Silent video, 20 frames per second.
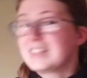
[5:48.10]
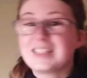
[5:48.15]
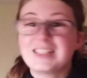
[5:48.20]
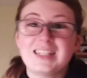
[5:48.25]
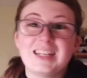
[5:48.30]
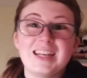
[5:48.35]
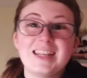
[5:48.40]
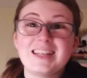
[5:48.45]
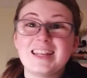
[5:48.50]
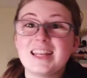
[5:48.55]

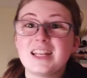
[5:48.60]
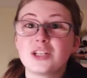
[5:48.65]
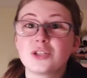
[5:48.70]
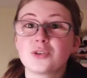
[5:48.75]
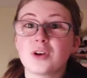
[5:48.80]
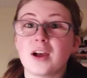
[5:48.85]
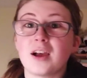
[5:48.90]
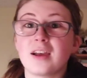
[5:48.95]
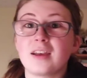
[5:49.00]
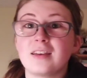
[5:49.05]
I did
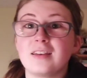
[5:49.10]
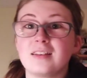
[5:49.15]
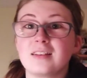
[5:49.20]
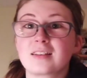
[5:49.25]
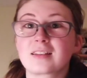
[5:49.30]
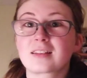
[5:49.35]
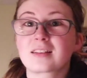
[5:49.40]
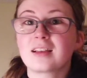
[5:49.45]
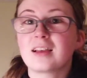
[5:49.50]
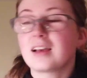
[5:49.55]
try,
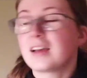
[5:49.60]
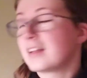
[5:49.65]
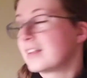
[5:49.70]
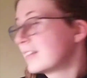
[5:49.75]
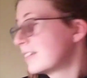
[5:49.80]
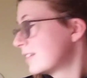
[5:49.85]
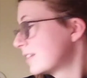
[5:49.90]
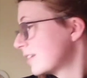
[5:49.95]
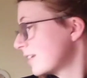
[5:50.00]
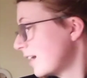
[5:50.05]

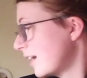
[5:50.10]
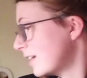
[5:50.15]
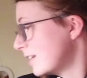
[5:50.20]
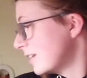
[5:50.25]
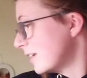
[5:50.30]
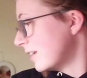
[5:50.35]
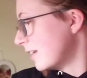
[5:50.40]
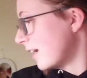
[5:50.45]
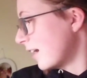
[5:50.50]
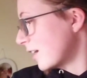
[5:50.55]
and I
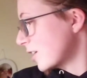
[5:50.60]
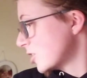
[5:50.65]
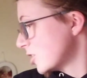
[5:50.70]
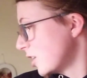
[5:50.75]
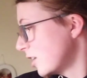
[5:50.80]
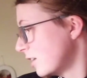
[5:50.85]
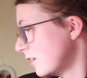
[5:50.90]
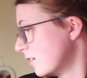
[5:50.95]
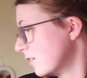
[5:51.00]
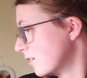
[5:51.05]

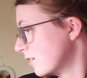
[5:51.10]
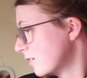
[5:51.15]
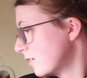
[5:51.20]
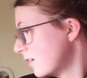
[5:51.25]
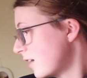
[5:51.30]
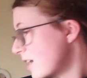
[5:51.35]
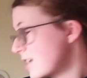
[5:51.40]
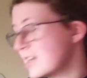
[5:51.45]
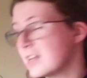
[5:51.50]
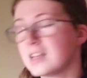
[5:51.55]

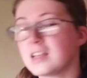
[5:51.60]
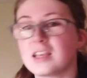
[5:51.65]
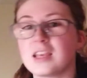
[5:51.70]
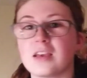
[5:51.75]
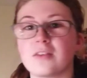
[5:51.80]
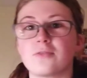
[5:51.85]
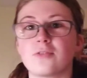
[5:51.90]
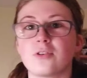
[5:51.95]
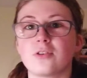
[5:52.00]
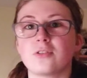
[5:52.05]
didn't
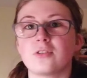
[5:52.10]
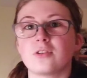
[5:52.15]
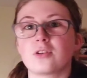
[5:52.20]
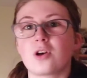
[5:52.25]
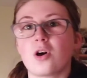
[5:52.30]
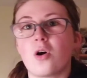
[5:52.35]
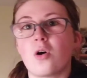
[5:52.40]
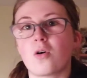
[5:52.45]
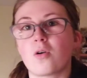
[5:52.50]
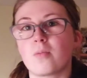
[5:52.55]
give her the
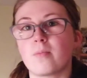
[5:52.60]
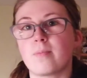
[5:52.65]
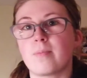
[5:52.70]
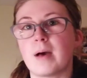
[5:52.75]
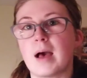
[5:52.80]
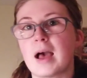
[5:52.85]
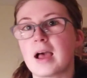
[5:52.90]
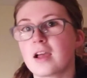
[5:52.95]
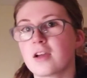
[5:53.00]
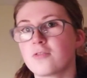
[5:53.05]
Kong
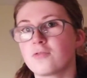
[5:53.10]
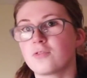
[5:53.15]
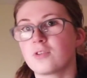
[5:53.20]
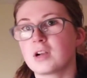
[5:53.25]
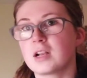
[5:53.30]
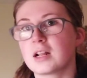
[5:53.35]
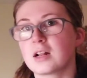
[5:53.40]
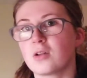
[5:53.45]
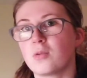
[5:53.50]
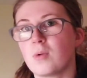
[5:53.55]
back for a
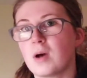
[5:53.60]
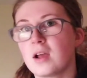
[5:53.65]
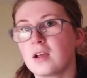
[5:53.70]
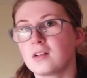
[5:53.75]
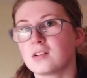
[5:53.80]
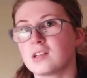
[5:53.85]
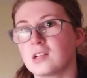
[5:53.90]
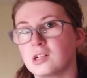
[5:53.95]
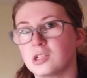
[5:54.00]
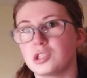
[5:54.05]
little while
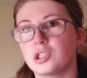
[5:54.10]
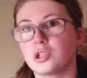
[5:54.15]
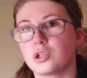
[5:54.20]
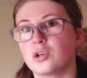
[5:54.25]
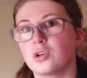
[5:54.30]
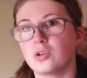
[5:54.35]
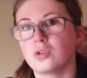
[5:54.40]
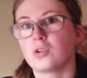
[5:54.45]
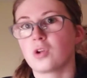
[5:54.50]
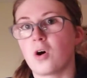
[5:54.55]
until she
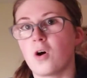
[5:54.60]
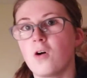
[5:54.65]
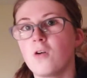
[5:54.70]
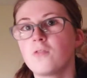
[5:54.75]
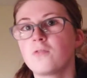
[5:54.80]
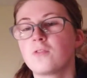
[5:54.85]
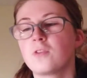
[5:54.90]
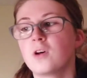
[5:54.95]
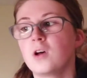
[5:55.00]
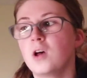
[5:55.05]
cooled
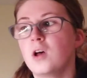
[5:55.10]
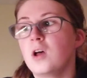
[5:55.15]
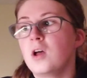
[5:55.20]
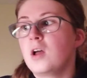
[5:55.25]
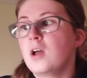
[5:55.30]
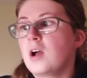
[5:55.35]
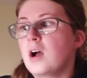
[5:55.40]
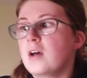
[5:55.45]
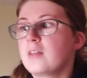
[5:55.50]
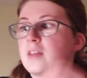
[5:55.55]
off,
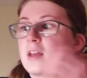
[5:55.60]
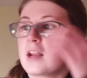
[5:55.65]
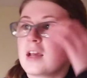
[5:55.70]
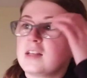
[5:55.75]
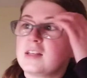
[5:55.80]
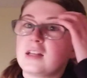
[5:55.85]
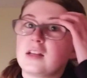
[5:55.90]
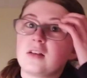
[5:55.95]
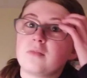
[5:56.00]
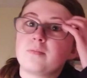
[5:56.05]
and then I
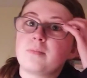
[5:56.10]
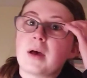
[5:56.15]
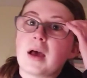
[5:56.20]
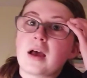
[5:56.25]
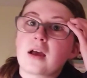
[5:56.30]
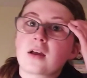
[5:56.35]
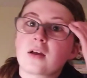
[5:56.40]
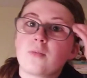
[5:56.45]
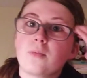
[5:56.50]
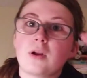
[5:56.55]
did it
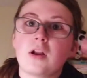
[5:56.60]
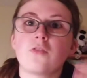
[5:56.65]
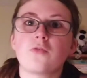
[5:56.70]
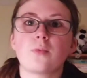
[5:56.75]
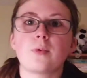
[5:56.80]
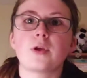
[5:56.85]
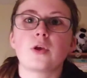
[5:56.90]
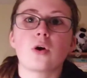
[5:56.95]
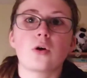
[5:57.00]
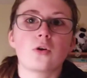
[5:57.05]
back whenever
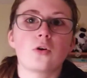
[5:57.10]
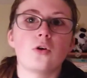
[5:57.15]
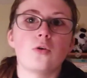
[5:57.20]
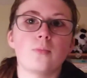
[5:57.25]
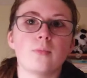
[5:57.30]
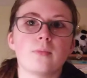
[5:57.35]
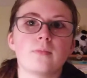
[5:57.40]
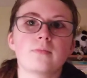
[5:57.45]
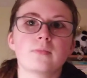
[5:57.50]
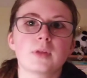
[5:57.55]
we got
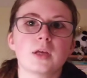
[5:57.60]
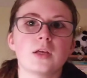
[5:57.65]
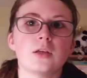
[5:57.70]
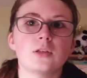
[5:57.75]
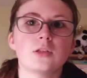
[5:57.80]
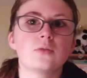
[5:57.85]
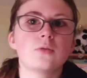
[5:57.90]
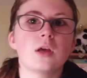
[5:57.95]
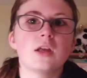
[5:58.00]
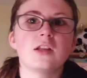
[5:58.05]
home. I
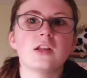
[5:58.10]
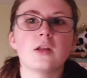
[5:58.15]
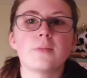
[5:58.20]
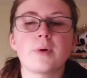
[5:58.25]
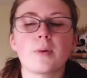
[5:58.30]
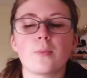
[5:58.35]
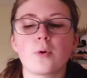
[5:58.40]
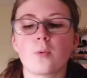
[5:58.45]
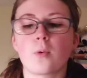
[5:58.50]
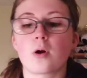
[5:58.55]
did a
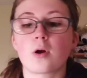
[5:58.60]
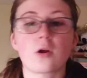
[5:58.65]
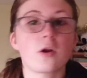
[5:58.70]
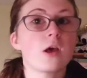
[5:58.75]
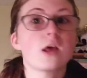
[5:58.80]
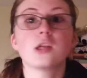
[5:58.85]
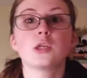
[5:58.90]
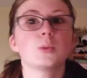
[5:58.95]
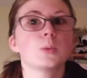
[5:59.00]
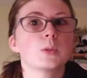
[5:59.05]
bit more work on it,
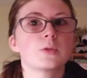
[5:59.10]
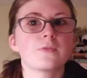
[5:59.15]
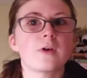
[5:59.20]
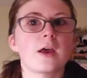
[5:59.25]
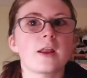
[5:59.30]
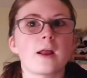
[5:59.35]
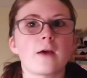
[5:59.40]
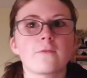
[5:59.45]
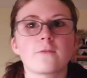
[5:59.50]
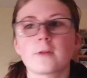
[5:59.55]
and she was
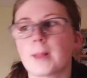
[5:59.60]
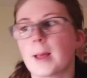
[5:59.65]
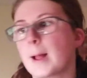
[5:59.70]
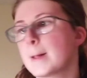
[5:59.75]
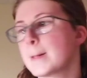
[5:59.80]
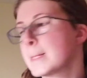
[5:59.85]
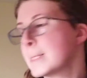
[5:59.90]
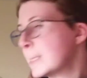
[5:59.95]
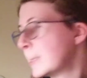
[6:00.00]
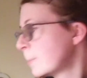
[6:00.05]
fine after that.
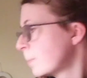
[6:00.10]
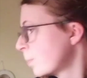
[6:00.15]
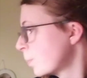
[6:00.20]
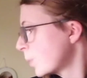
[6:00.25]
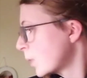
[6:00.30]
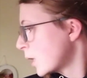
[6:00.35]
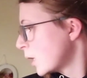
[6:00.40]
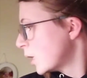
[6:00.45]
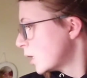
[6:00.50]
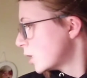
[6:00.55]

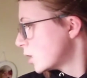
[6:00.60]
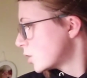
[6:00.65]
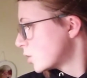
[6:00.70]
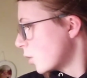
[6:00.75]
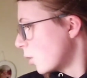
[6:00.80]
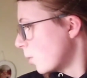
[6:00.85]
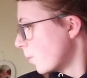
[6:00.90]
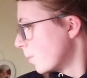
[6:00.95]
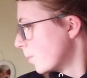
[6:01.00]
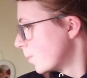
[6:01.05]

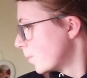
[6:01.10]
So,